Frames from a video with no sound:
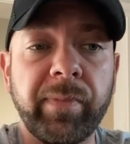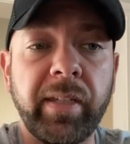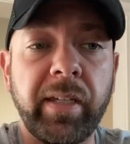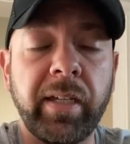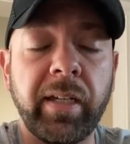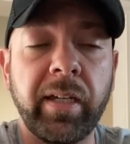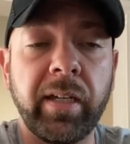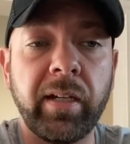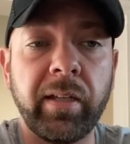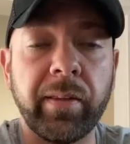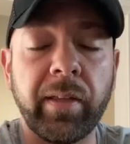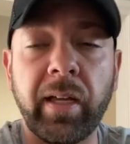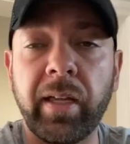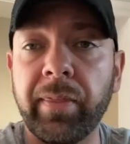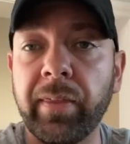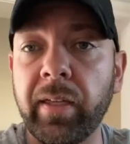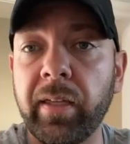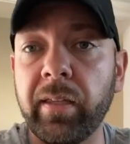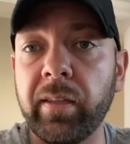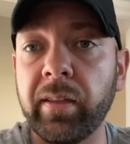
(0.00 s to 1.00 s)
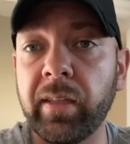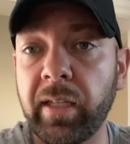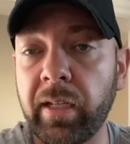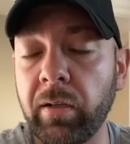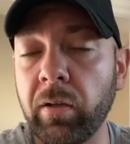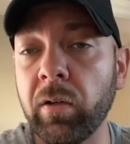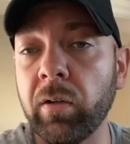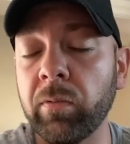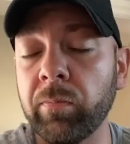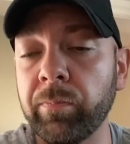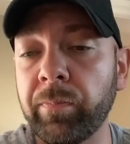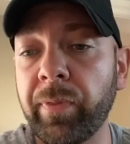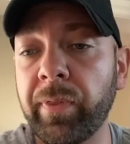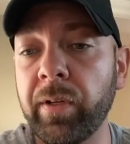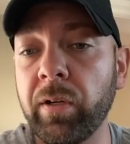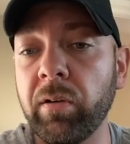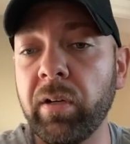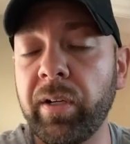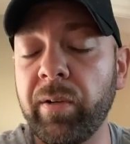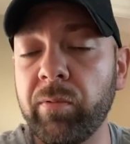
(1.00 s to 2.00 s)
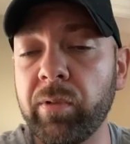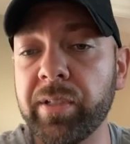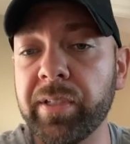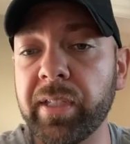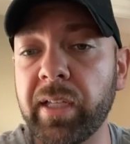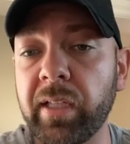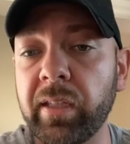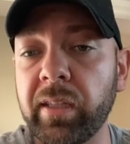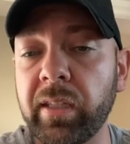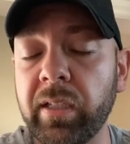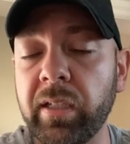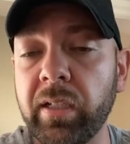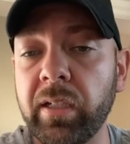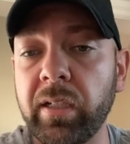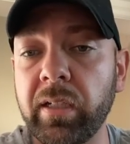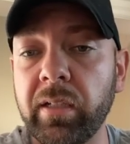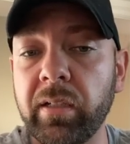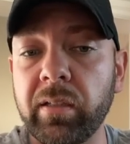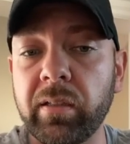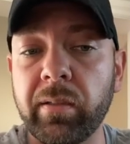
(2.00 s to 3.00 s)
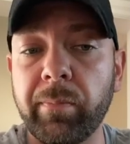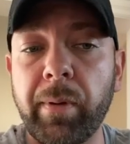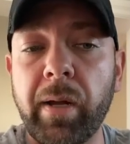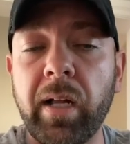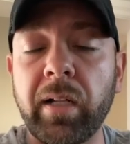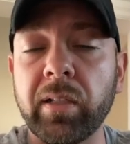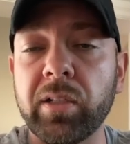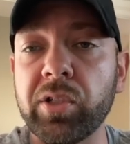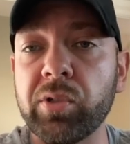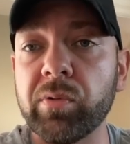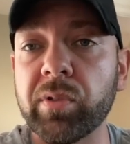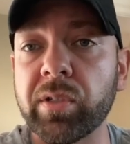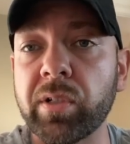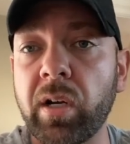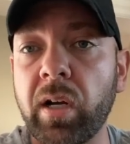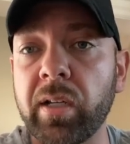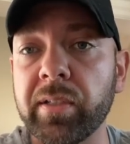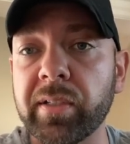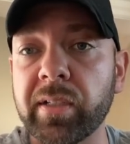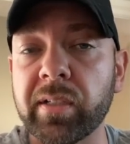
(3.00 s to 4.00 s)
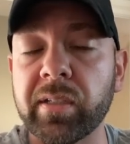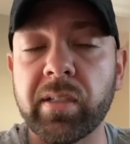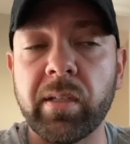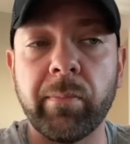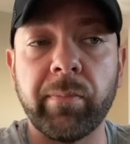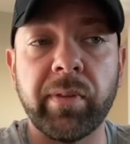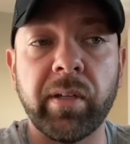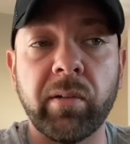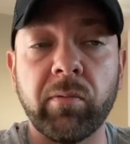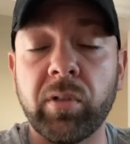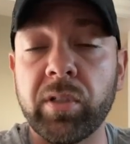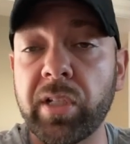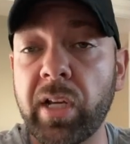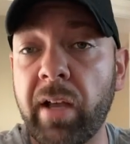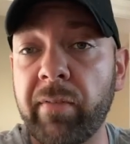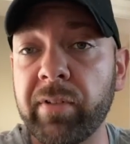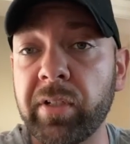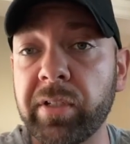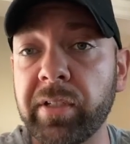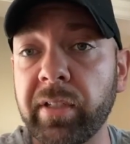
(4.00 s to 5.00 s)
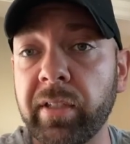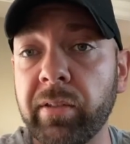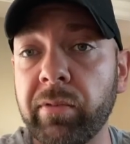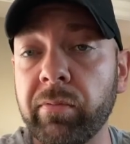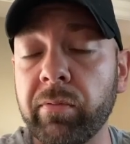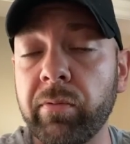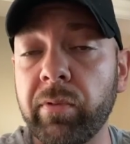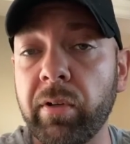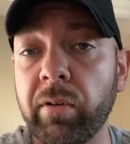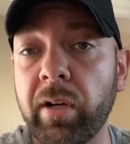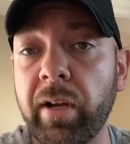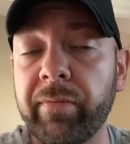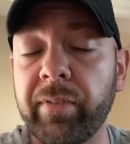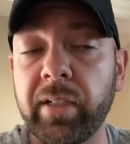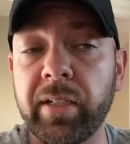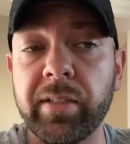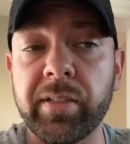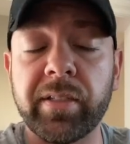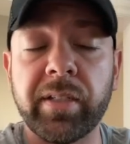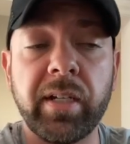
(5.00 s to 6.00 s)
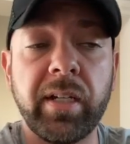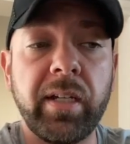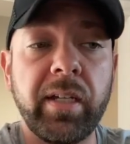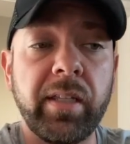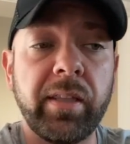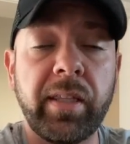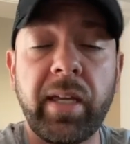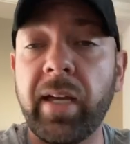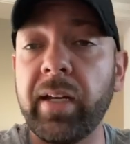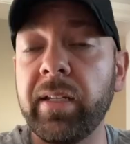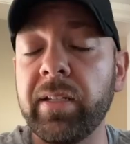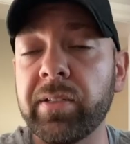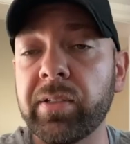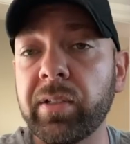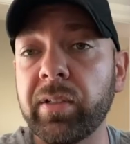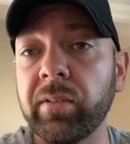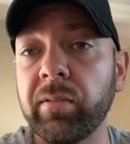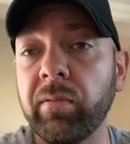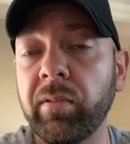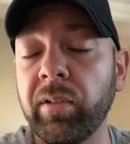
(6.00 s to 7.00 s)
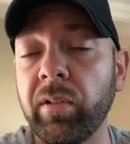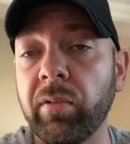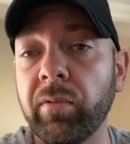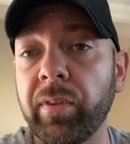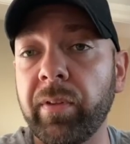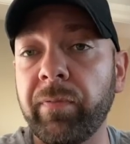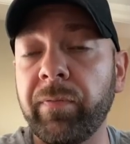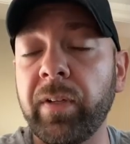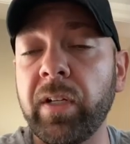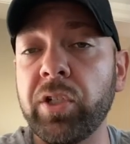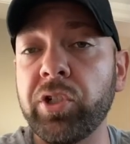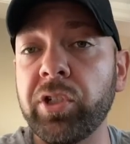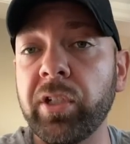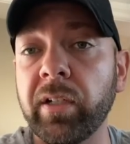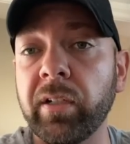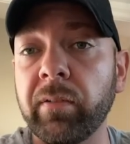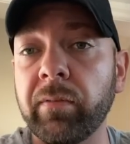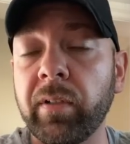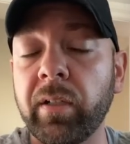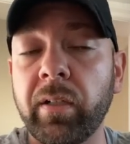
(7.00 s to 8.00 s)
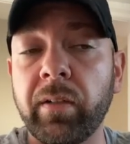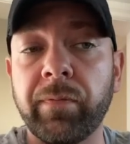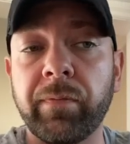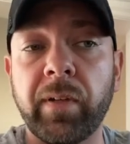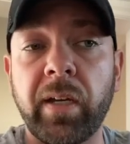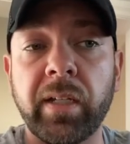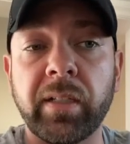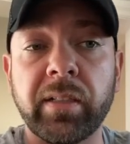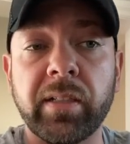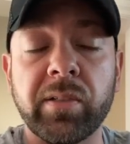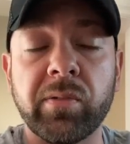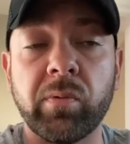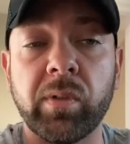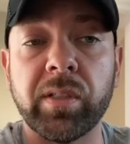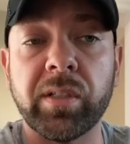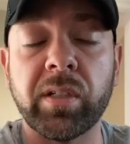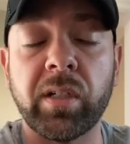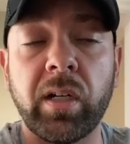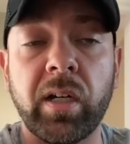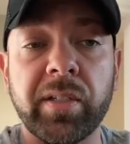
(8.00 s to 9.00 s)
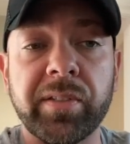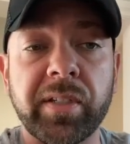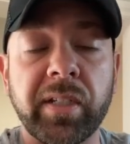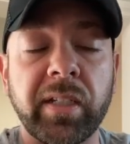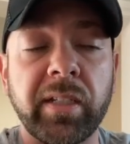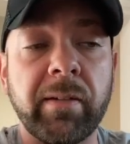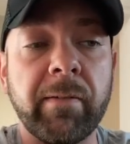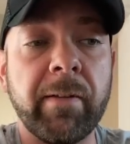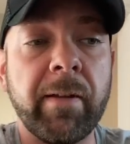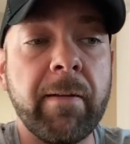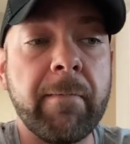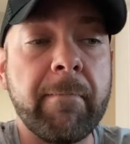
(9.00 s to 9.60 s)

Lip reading: And their theory was that the polish was causing something, which obviously through their evidence, that is, you know, the finishing effect is what's causing it.